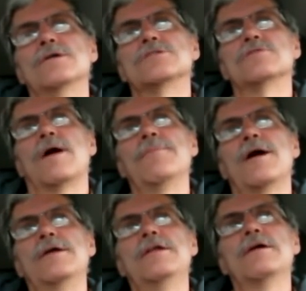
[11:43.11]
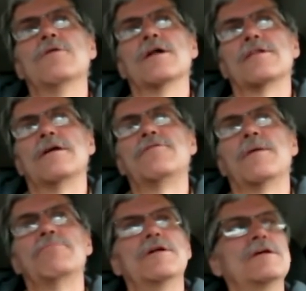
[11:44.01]
So I'm not eating well enough.
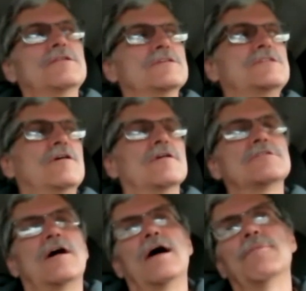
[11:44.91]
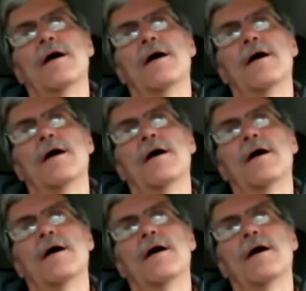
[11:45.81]
I'm getting dizzy all the time.